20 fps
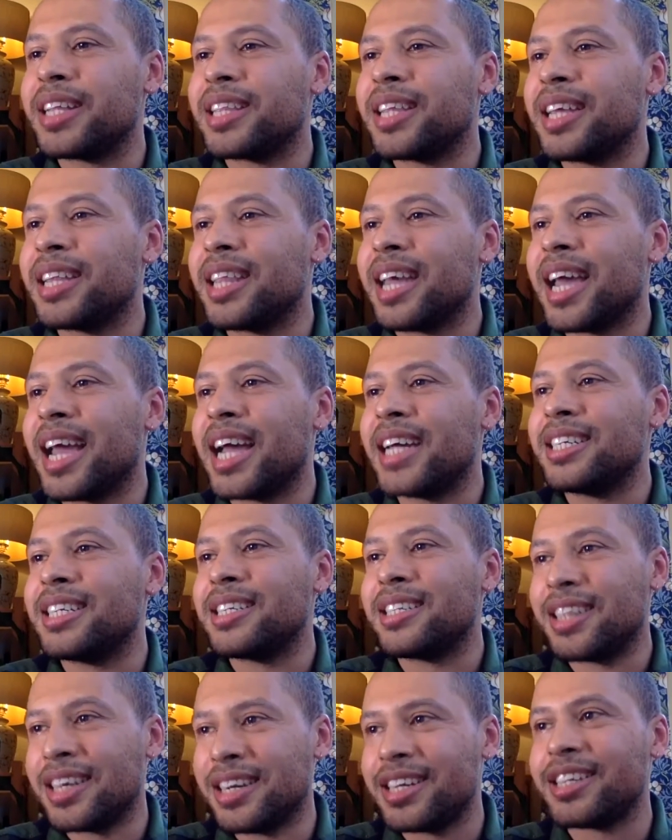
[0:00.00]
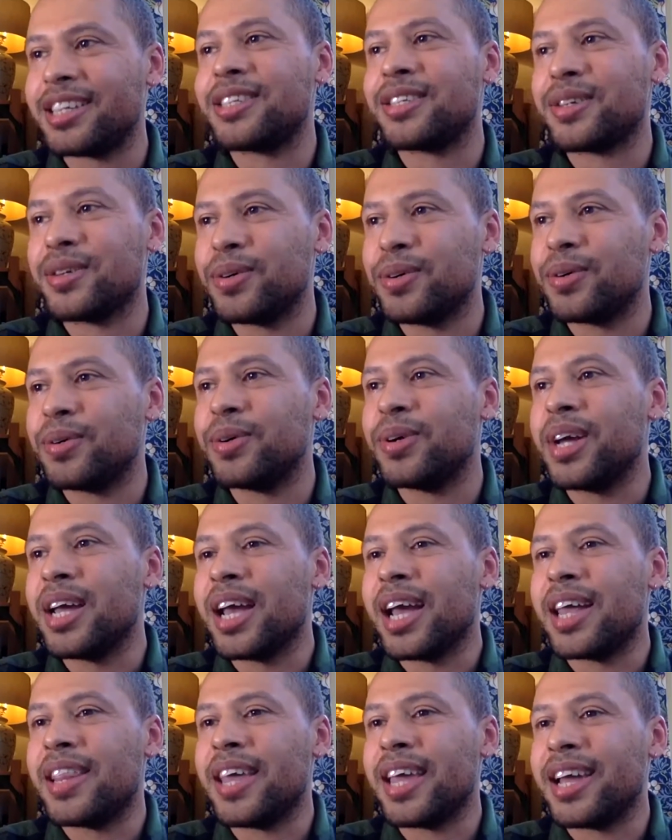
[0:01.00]
that they had to study at school
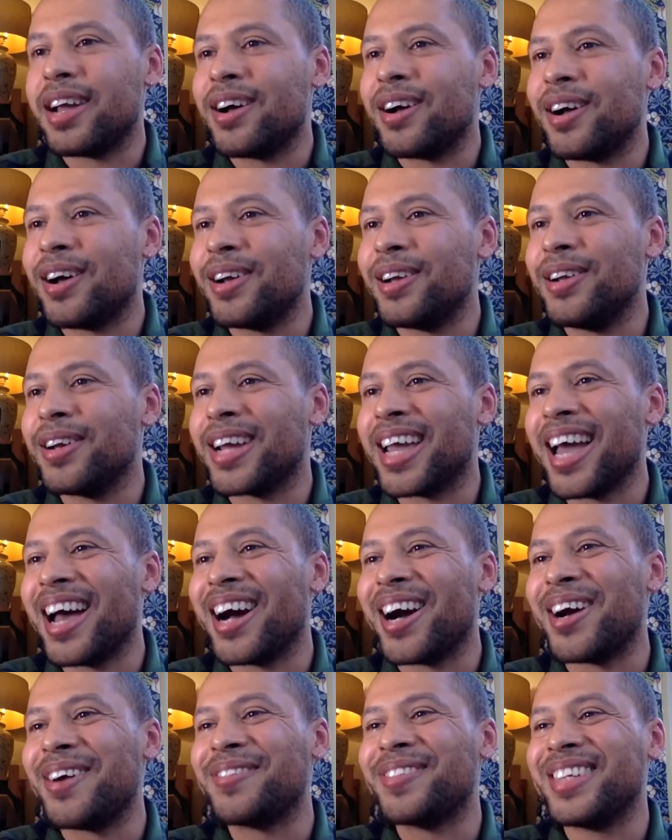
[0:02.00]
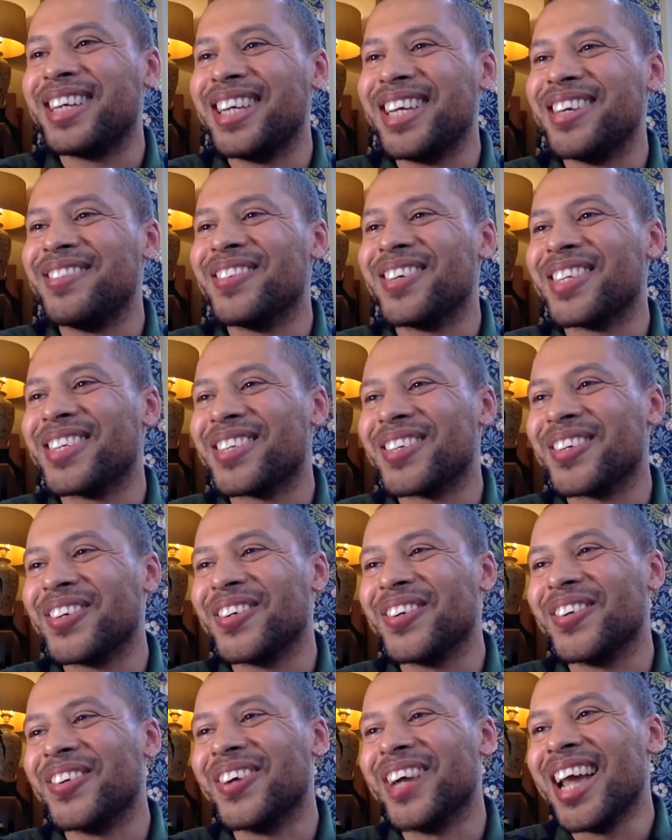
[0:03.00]
and they can't look at after leaving
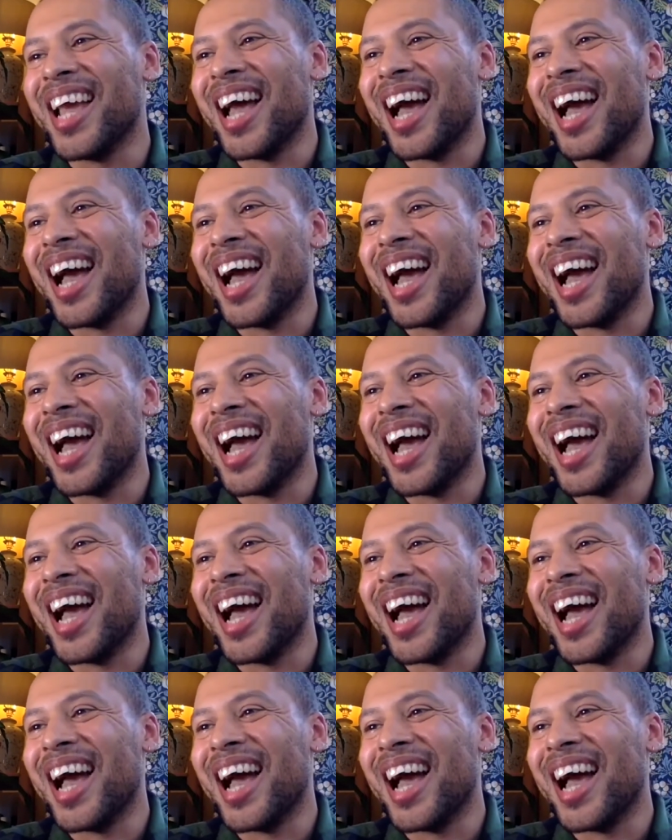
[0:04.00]
school.